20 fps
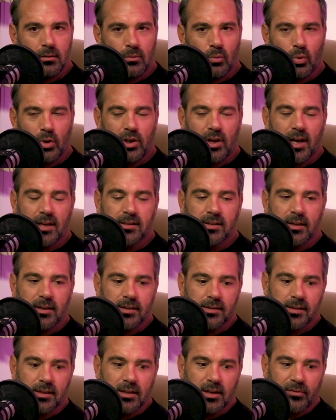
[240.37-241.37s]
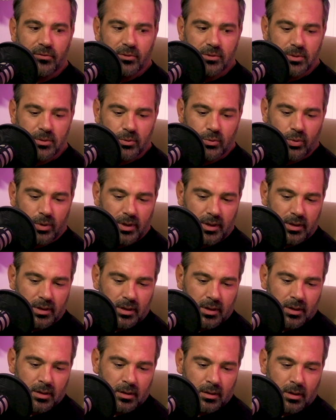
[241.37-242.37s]
what do you guys think is the difference between
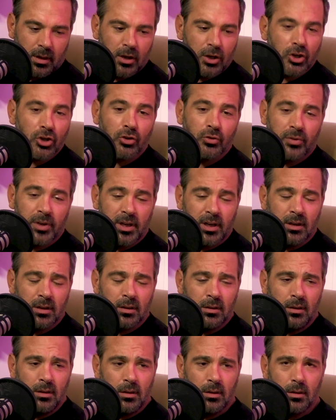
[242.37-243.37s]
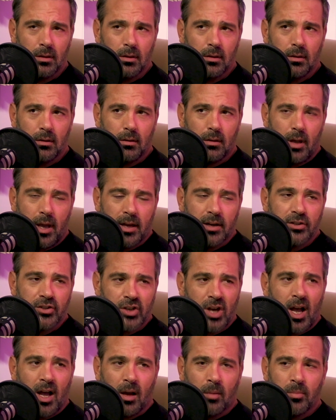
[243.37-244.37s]
a career and a
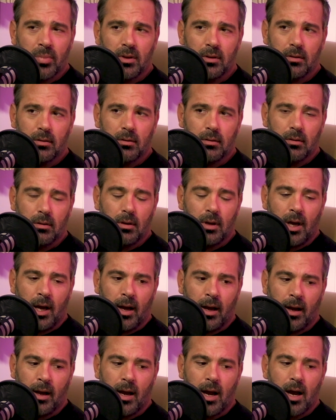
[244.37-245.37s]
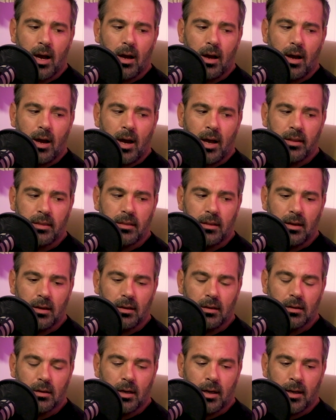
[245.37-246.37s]
job? I
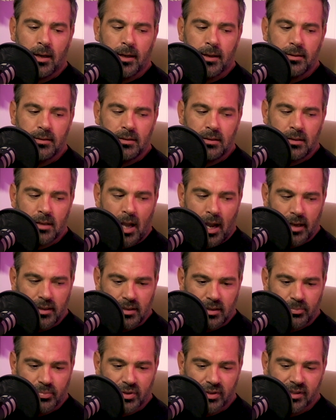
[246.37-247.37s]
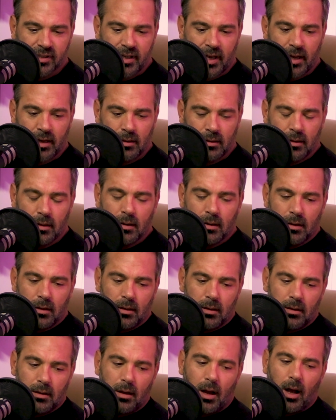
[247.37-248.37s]
think 90%,
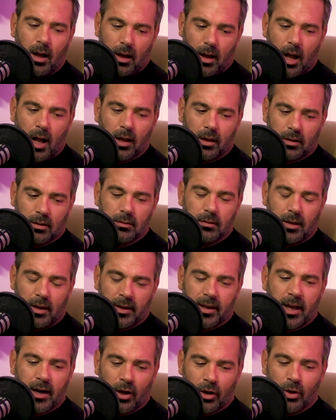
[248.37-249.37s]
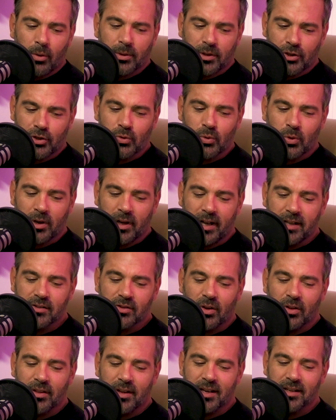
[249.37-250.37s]
I'll go with the short
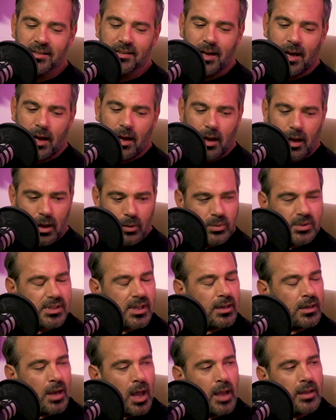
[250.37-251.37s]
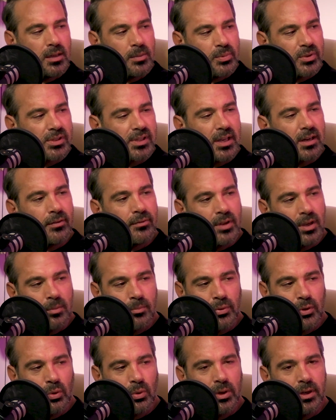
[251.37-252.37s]
answer on this. I would say 90% of the
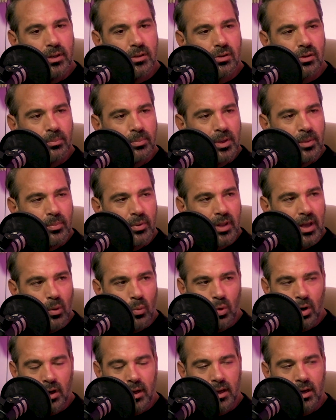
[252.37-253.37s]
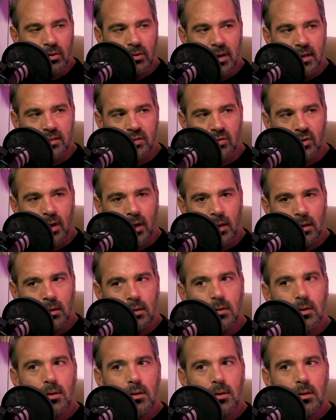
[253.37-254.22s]
employees are people that work at a restaurant.